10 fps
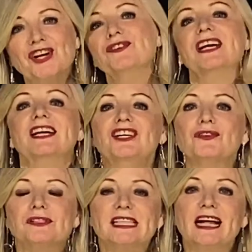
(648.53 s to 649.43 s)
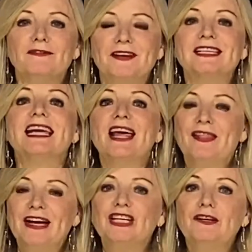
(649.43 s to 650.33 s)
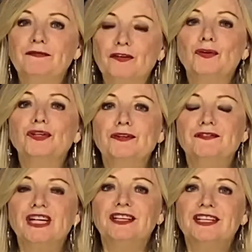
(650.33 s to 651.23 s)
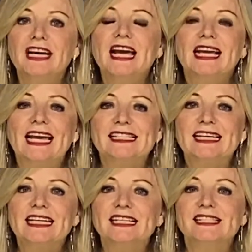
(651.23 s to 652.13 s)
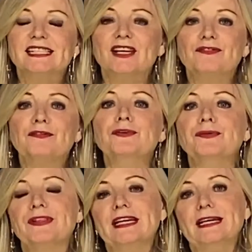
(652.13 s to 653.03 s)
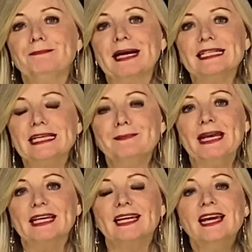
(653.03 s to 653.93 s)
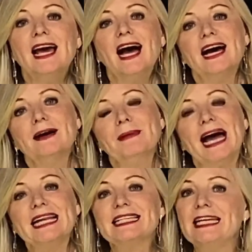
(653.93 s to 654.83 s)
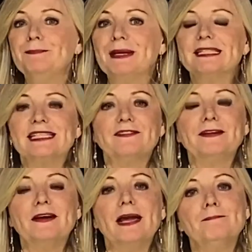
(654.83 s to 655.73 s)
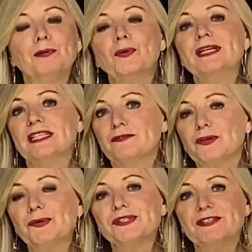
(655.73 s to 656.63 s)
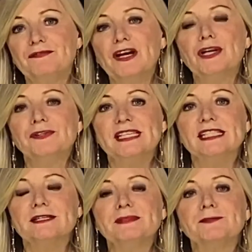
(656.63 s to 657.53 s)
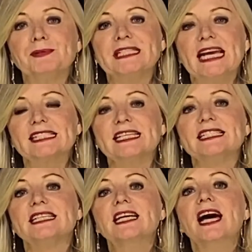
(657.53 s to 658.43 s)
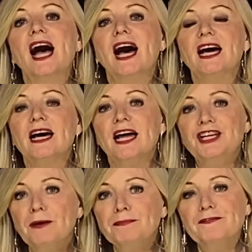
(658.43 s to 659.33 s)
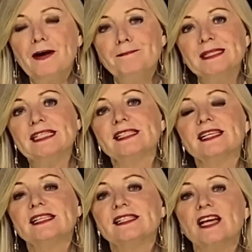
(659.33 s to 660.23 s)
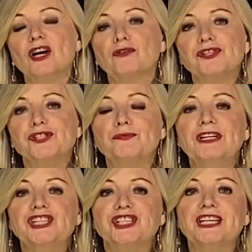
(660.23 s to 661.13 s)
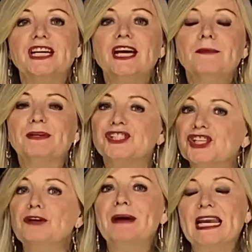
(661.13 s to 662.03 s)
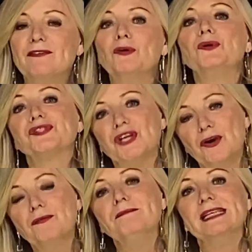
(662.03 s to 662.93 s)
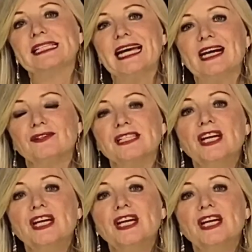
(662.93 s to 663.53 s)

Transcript: owner yourself, and thank you for all you've done getting us through the pandemic and keeping staff employed. And of course, the furlough system has protected a number of our businesses across the region, but so many have also missed out.